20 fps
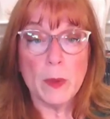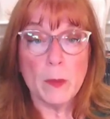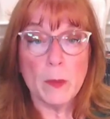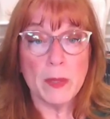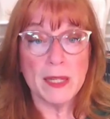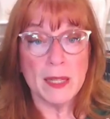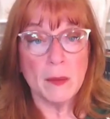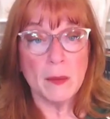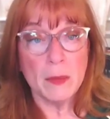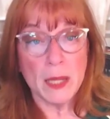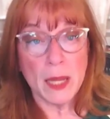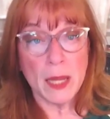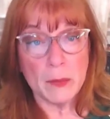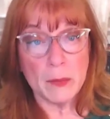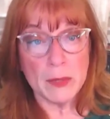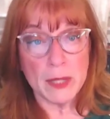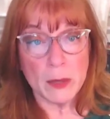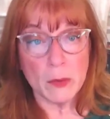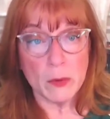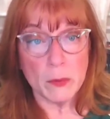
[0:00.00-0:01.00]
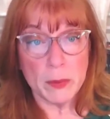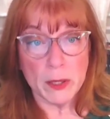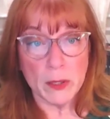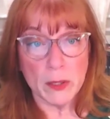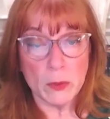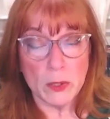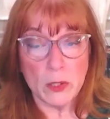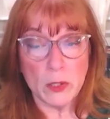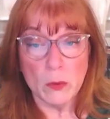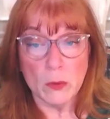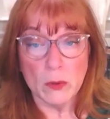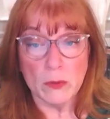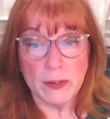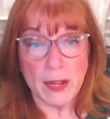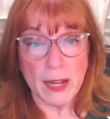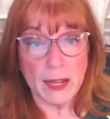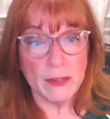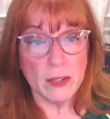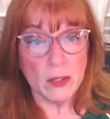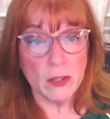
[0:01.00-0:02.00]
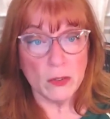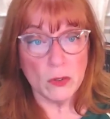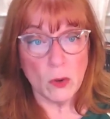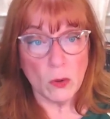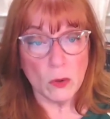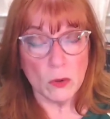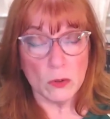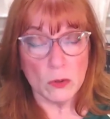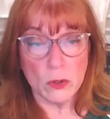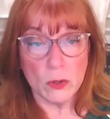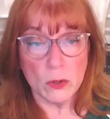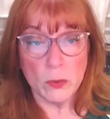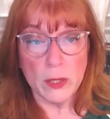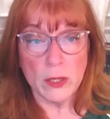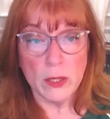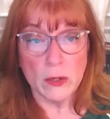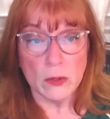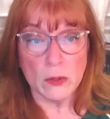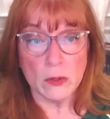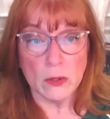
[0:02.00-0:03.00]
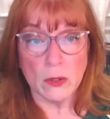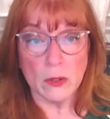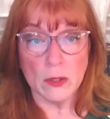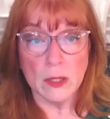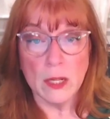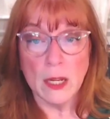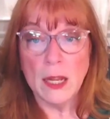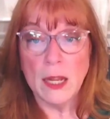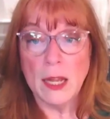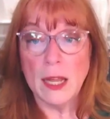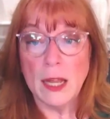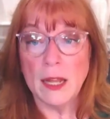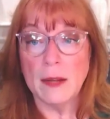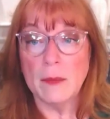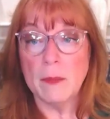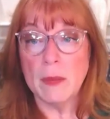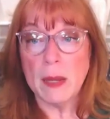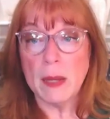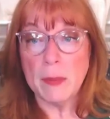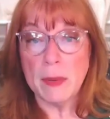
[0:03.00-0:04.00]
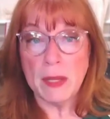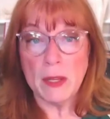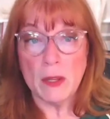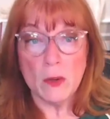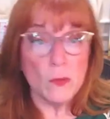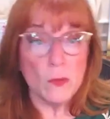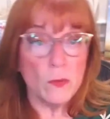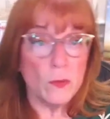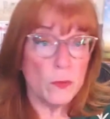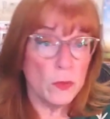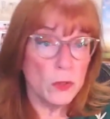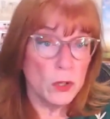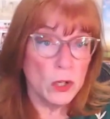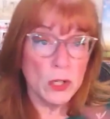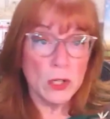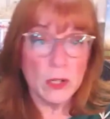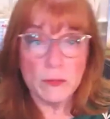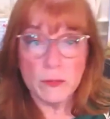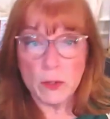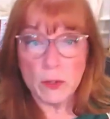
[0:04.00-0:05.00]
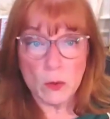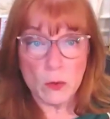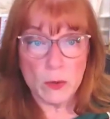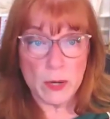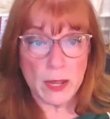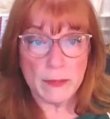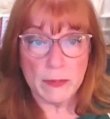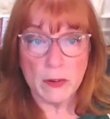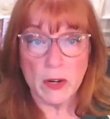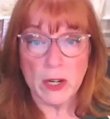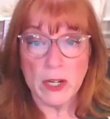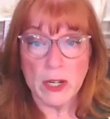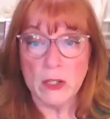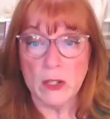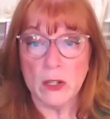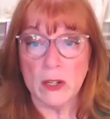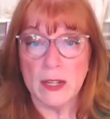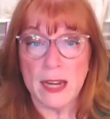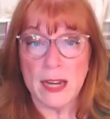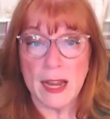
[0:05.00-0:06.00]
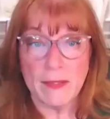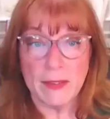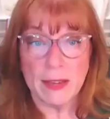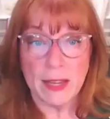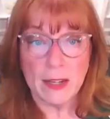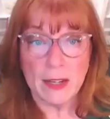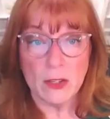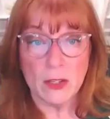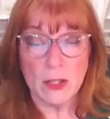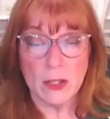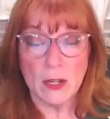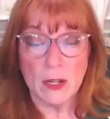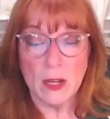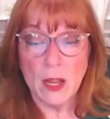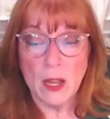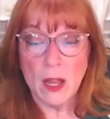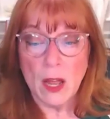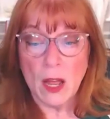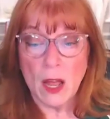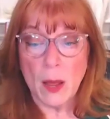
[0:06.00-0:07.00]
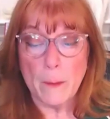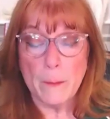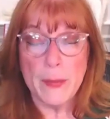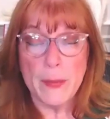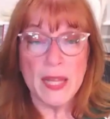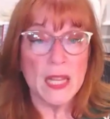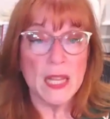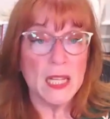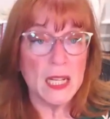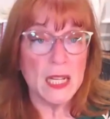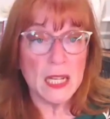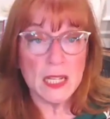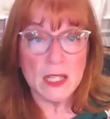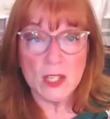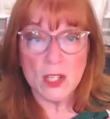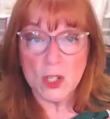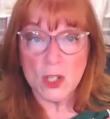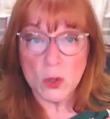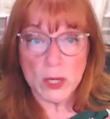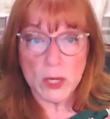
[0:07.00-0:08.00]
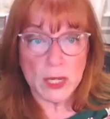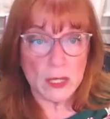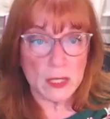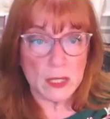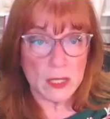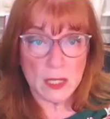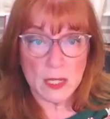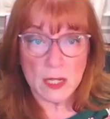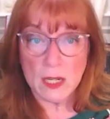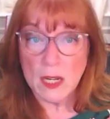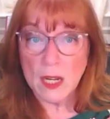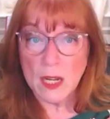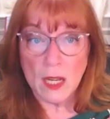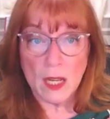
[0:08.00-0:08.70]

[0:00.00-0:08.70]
But sometimes they were built when you were 5 years old or 3 years old, and maybe you've learned a few navigation abilities and tricks and